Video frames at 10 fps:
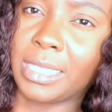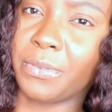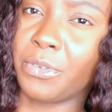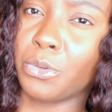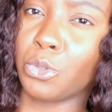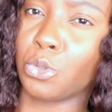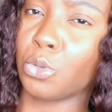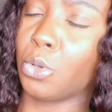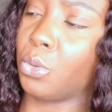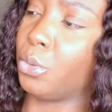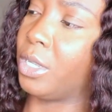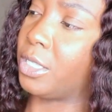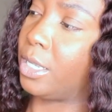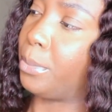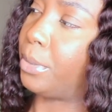it feels so good.
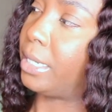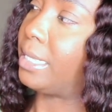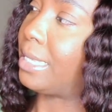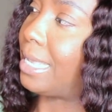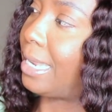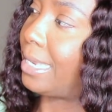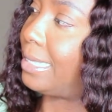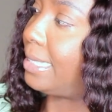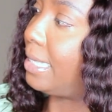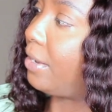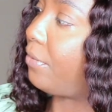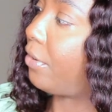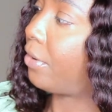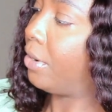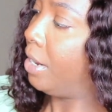So the buttons are like
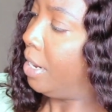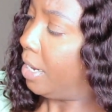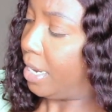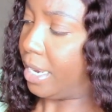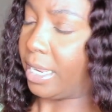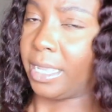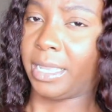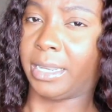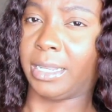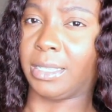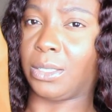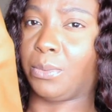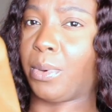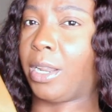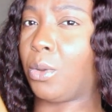silver and it's
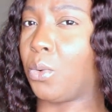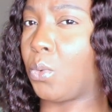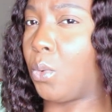really good